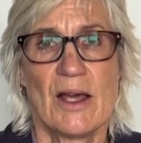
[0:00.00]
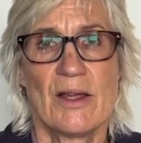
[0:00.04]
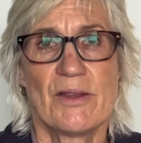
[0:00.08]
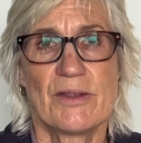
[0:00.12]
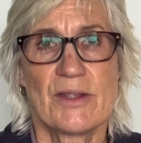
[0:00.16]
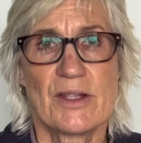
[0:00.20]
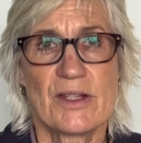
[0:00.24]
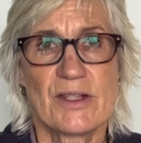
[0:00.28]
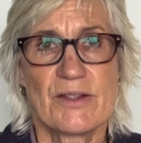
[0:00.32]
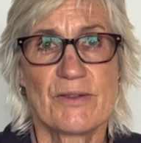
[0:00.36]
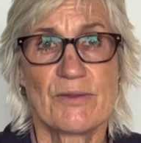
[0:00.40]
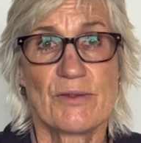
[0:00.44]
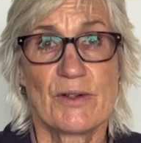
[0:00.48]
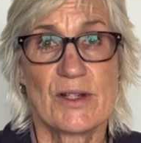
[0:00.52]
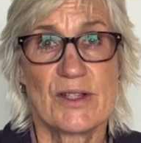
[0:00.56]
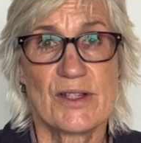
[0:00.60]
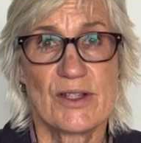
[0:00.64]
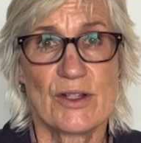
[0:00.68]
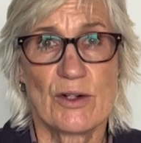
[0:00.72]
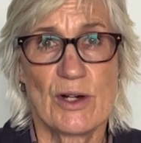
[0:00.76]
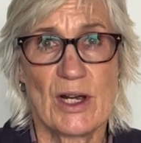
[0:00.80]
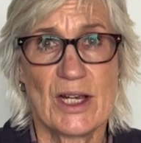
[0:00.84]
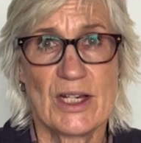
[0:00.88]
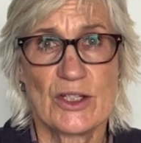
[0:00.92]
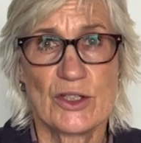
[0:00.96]
This
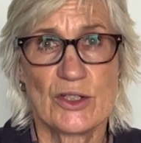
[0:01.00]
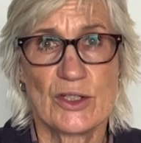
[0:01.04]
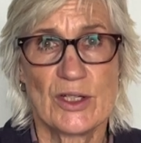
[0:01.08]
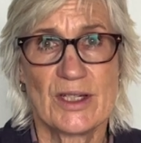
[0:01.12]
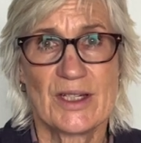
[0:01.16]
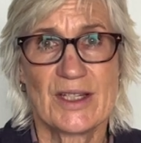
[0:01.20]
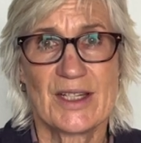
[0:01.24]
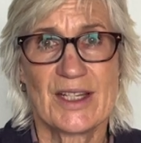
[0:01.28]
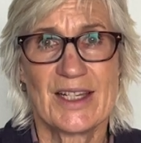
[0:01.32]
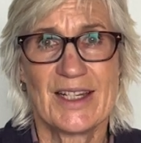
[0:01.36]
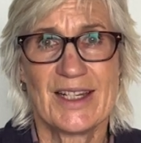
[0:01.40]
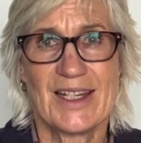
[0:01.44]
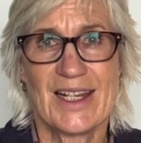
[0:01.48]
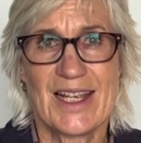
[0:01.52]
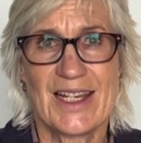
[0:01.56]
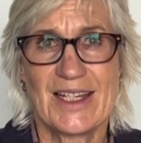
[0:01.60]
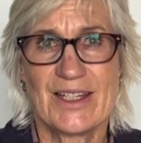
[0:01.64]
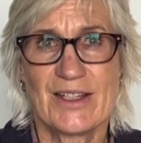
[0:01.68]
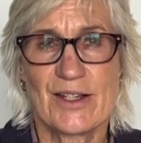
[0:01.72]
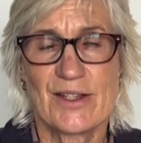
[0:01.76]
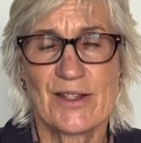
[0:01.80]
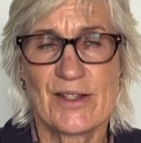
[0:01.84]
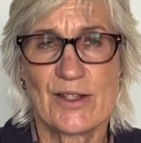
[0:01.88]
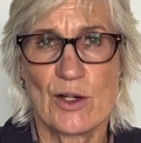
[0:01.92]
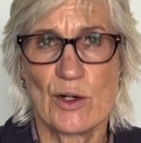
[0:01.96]
frustration can lead
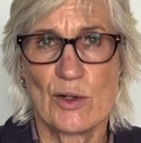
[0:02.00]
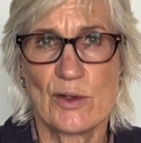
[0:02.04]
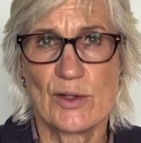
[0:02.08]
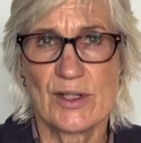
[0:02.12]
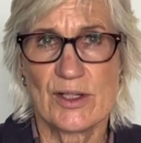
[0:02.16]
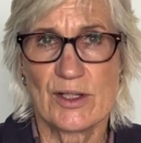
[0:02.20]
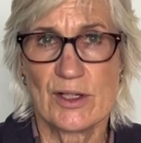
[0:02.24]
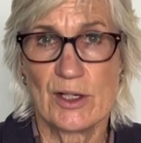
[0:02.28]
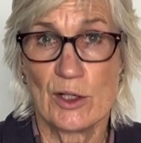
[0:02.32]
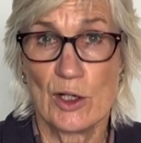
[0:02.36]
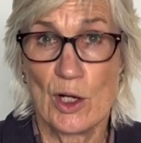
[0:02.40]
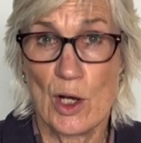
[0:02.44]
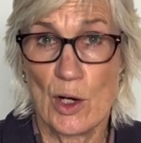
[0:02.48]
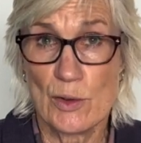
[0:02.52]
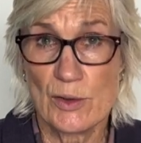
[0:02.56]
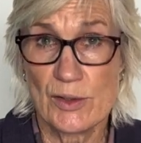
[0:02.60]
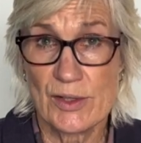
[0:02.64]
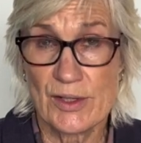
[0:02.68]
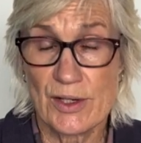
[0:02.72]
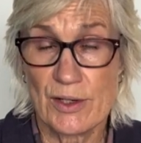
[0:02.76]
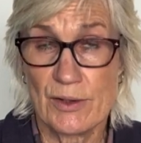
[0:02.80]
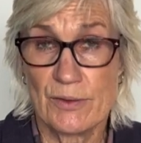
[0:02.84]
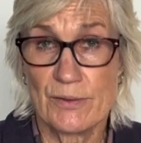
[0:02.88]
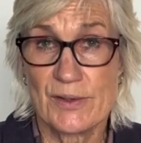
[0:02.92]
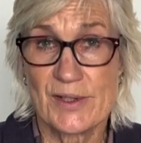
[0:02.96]
to low
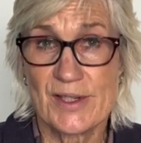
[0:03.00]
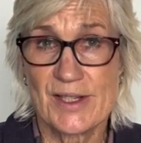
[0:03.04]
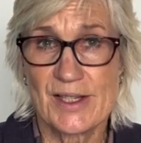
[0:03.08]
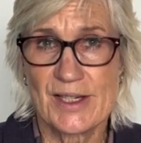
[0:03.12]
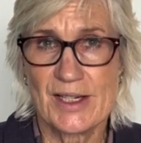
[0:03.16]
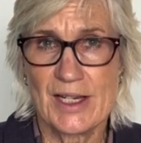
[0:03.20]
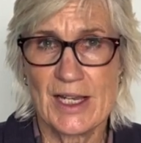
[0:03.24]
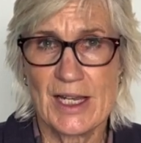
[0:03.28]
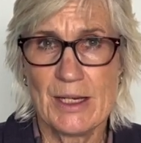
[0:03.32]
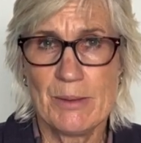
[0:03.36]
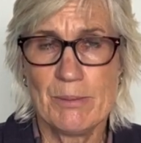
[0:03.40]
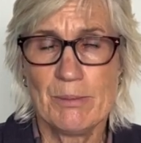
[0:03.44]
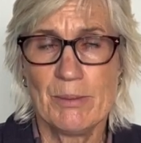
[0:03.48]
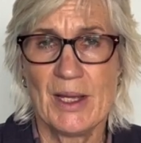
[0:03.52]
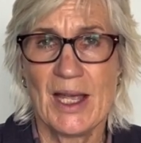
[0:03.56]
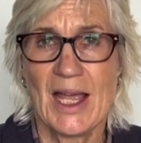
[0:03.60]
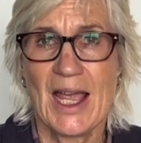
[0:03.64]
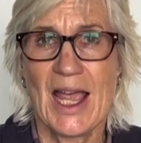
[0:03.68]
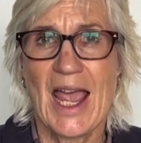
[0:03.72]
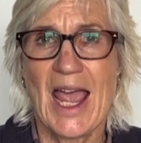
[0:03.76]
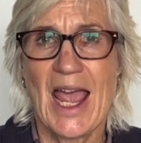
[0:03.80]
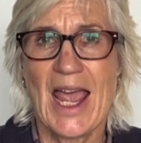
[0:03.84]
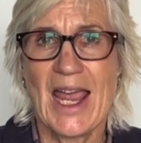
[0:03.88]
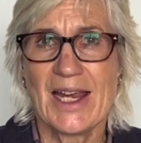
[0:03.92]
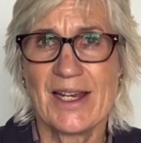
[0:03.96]
self-esteem,
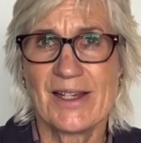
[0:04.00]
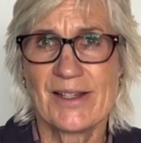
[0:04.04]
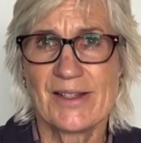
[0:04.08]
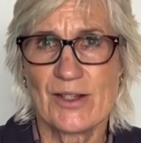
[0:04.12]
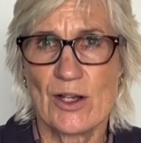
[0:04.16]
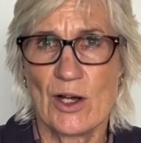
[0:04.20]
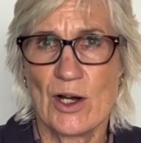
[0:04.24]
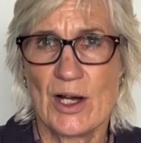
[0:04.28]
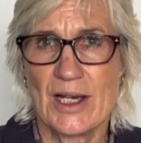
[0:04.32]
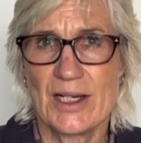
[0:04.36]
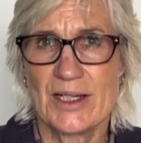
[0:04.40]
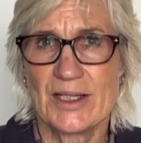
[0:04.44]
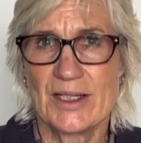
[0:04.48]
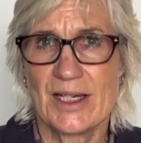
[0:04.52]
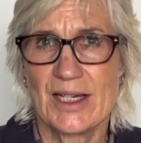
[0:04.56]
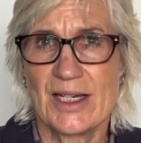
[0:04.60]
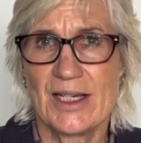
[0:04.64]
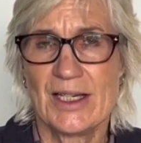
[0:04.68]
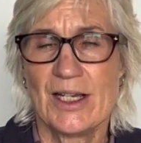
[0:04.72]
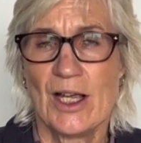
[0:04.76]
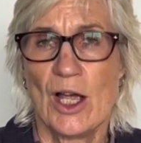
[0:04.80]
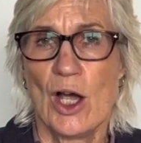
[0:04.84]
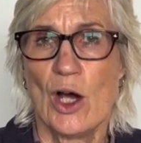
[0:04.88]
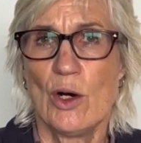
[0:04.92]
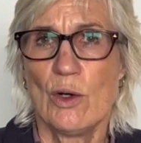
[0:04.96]
anxiety,
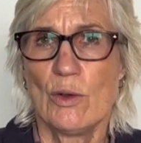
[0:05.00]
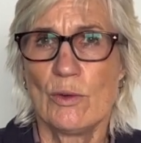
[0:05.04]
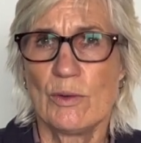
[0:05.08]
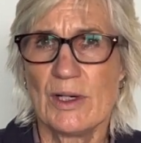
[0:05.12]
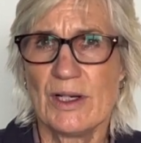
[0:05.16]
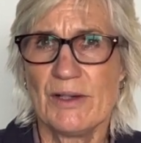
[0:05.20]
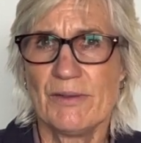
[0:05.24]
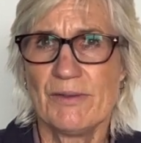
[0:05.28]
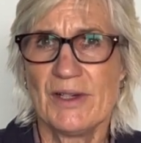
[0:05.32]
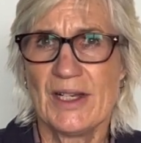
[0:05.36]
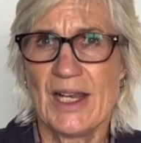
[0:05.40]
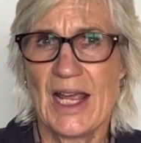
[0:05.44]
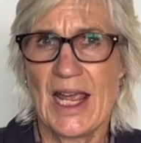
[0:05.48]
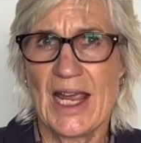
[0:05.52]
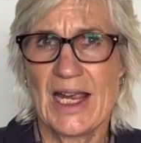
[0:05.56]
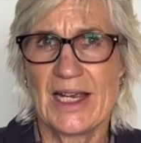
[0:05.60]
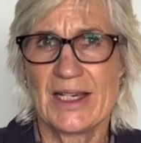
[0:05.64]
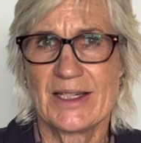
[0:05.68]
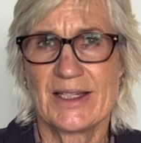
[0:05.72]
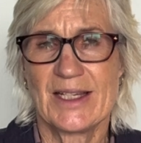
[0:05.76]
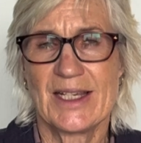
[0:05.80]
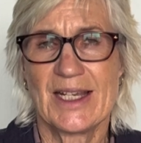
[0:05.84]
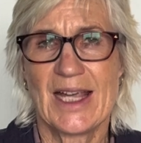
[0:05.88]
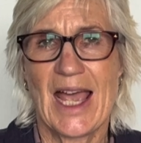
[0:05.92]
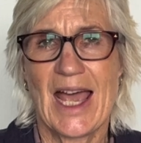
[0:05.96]
or even
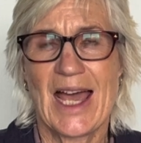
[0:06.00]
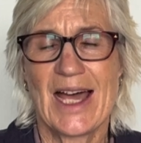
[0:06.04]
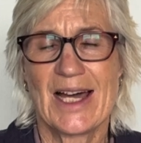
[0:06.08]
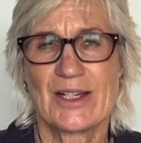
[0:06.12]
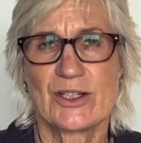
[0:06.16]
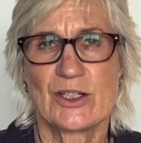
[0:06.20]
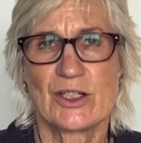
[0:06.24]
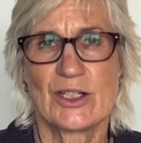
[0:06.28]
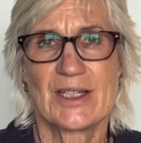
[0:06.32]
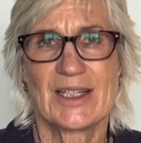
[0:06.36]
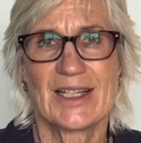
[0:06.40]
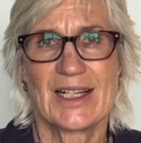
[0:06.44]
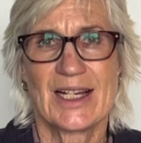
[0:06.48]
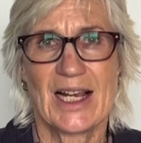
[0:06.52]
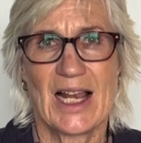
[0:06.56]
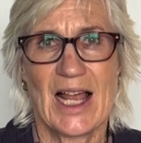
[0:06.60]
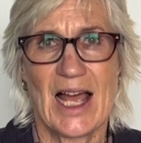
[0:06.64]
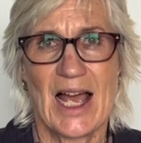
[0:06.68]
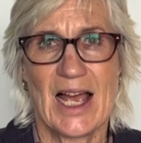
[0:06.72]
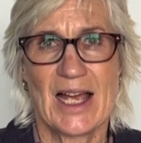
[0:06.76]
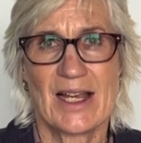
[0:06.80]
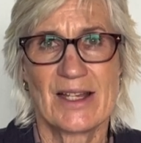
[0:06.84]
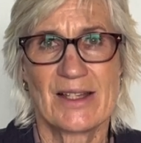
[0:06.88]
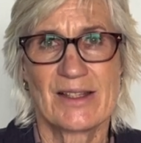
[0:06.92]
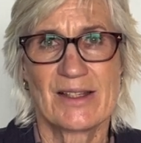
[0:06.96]
acting out in
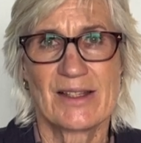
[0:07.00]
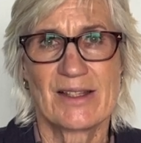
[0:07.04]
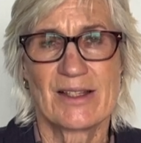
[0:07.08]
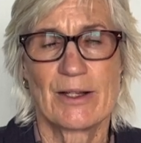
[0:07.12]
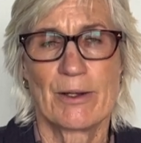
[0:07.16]
class.